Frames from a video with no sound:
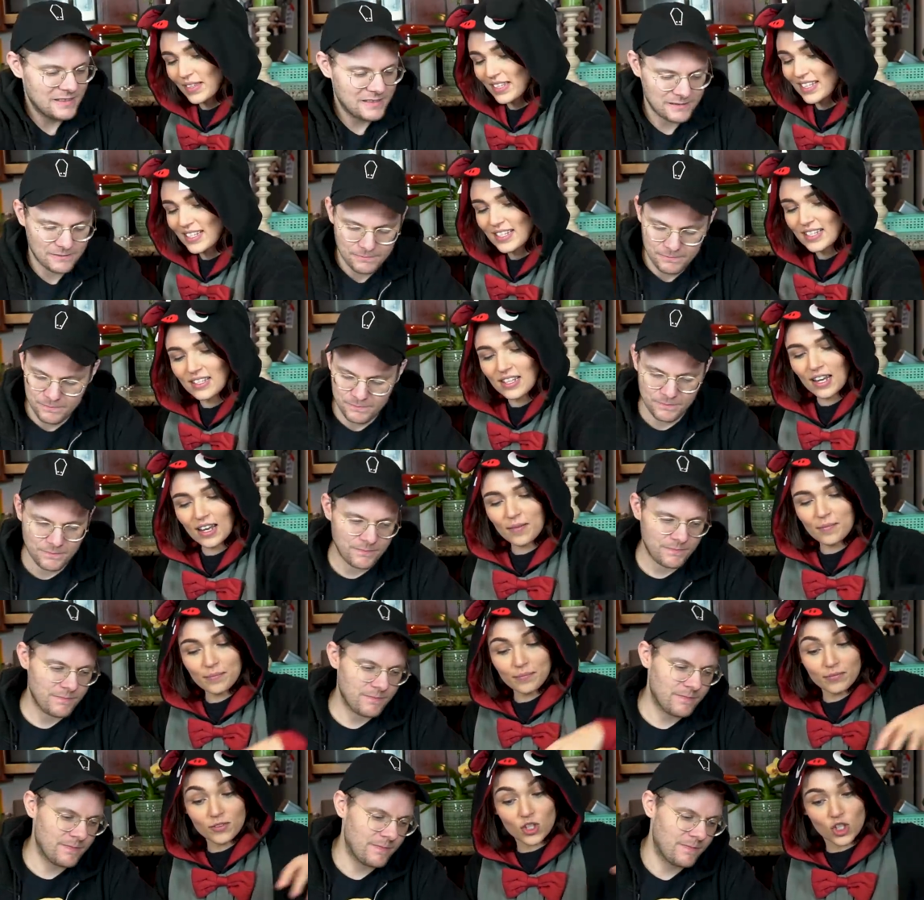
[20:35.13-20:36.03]
Speaker 1: This tape.
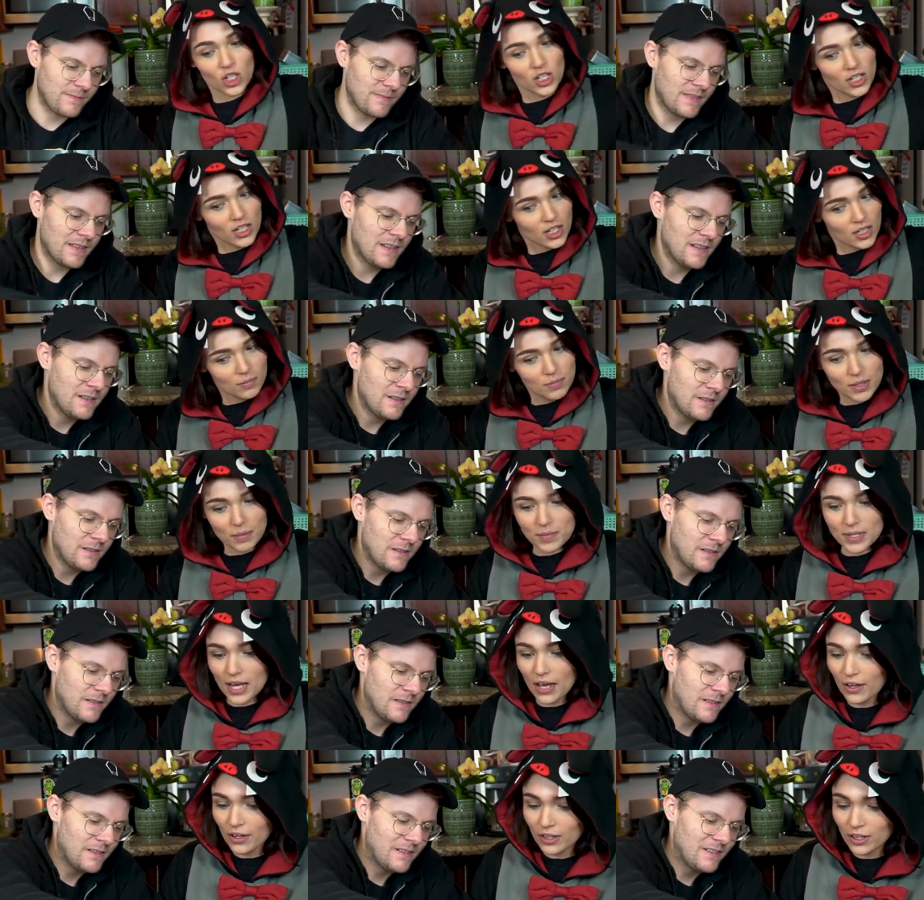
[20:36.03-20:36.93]
Jeeps, I'm
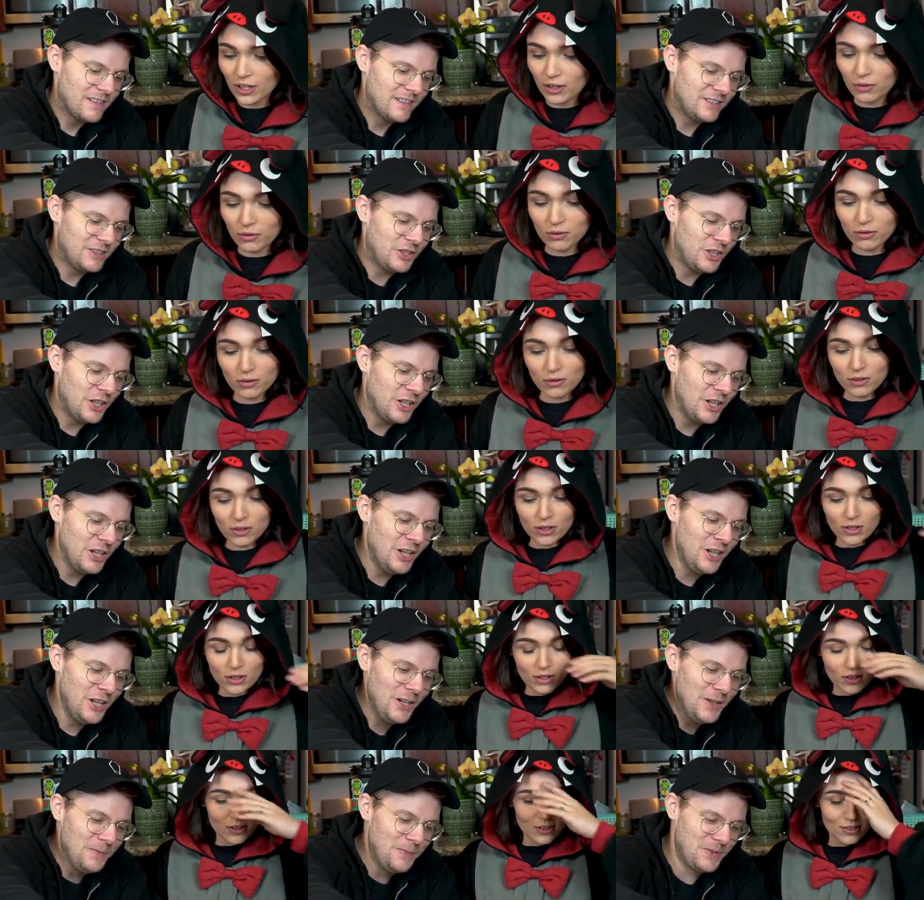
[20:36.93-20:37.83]
telling you.
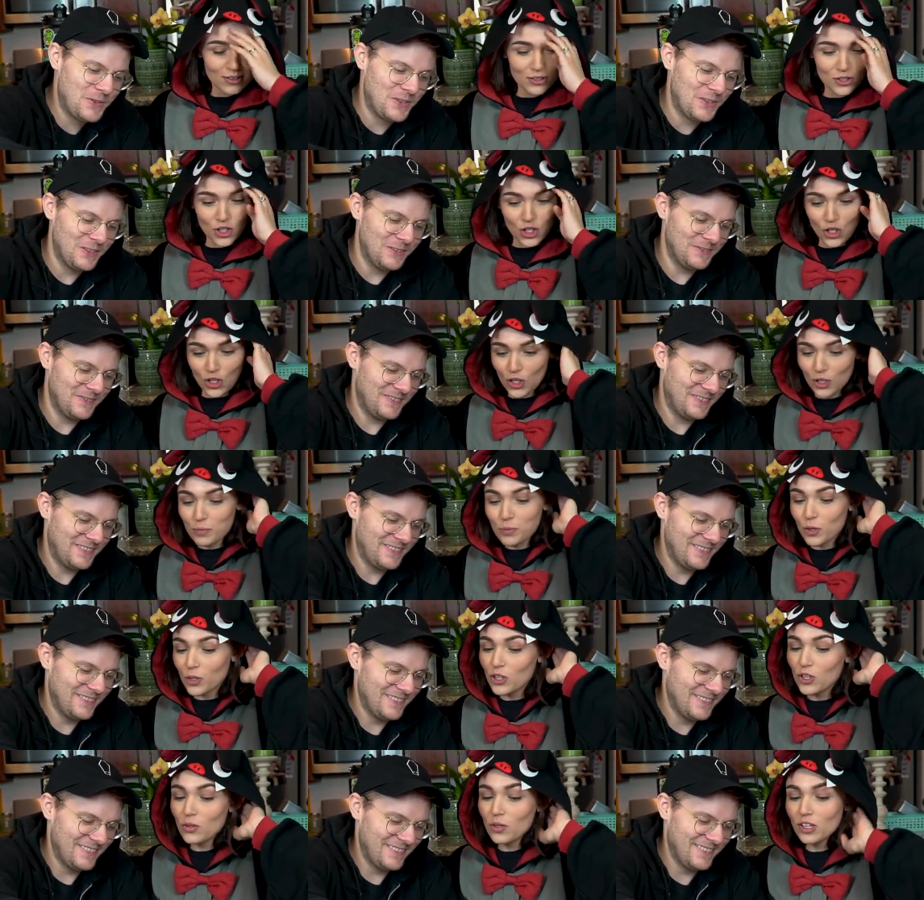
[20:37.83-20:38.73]
Jeeps. Jeeps,
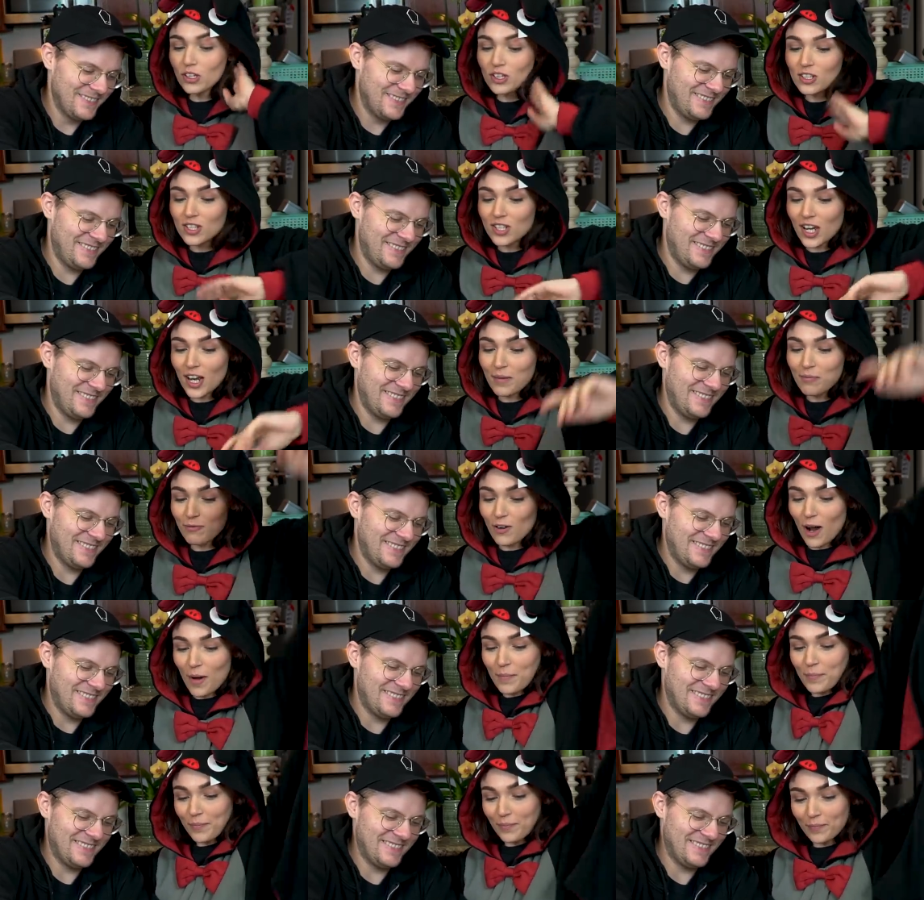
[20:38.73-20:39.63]
where do you get this tape
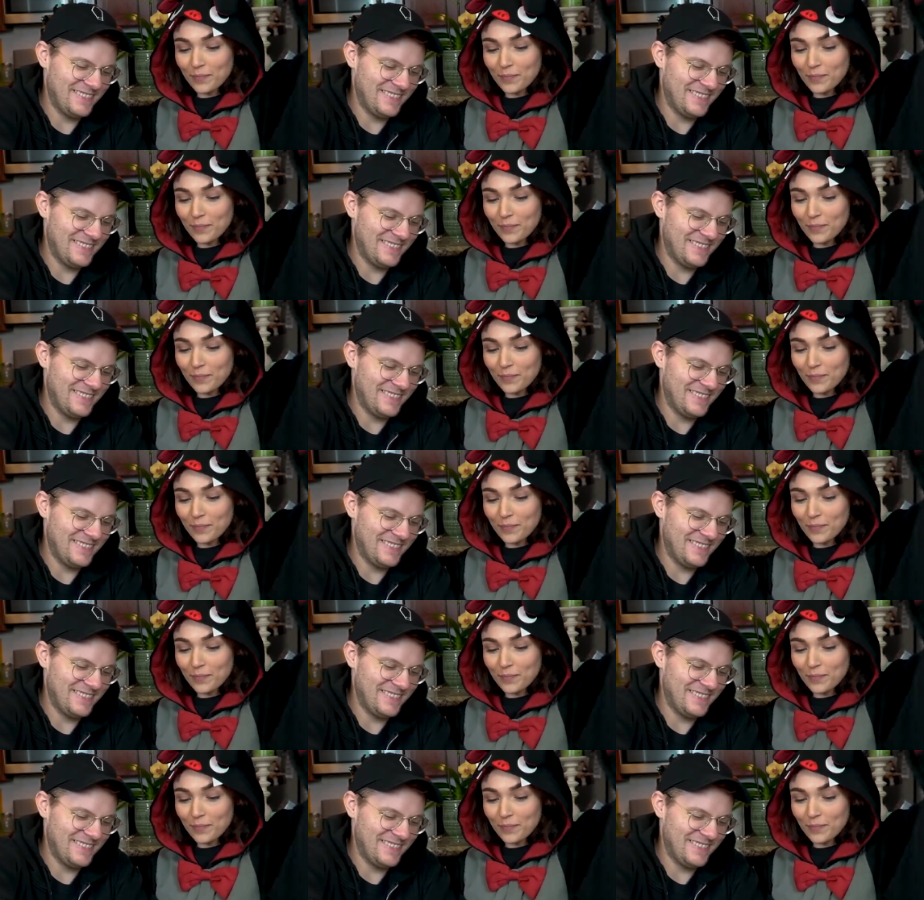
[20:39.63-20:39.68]
from?